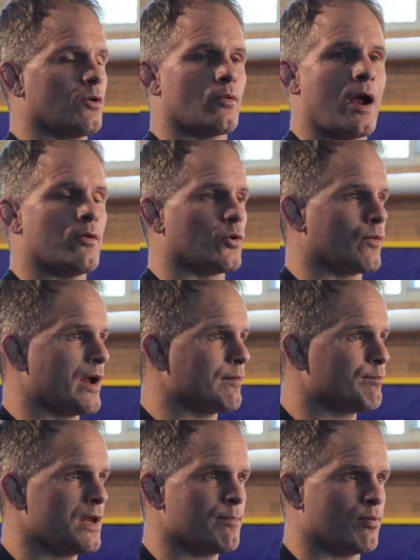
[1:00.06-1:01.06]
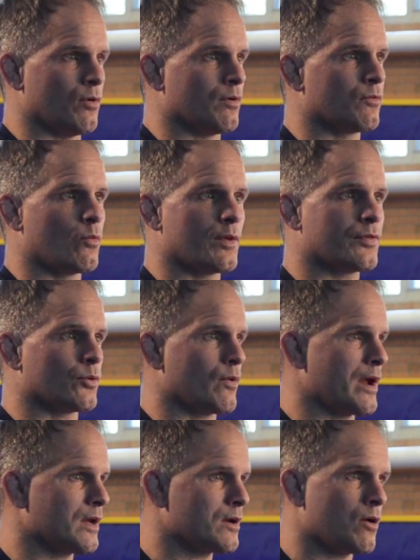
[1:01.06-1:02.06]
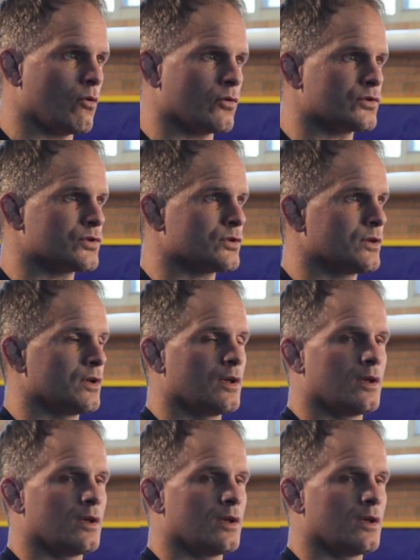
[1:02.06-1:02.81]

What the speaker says: around the right people, with the right coach.